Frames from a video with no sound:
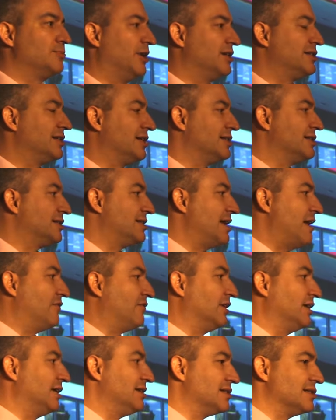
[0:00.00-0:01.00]
Because uh, my
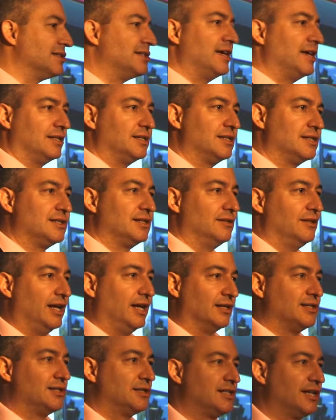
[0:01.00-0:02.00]
son's seven and he's in
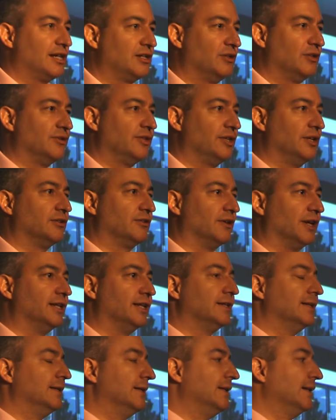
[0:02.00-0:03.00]
second, so yeah, second or
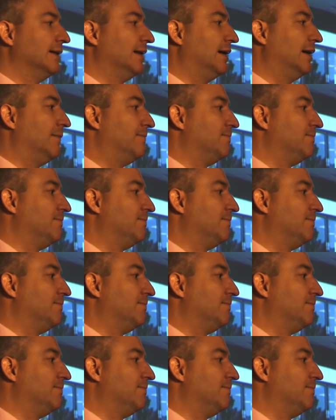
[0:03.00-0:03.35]
third grade.